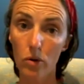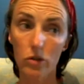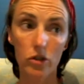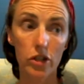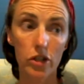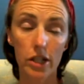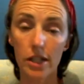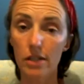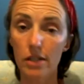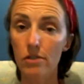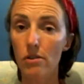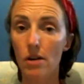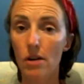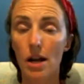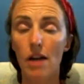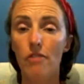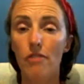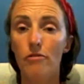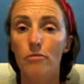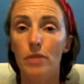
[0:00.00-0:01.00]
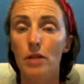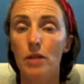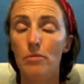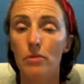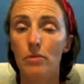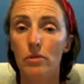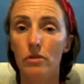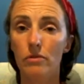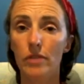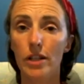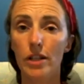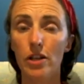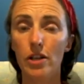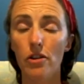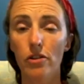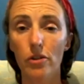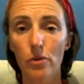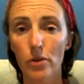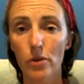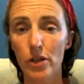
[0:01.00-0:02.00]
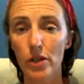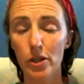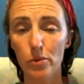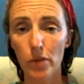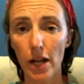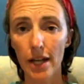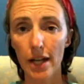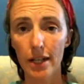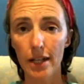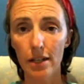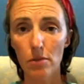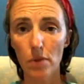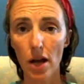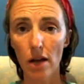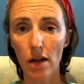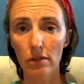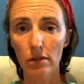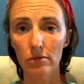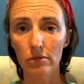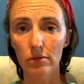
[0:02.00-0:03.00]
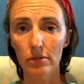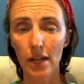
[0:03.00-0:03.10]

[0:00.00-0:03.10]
She did not have people on video that were explaining about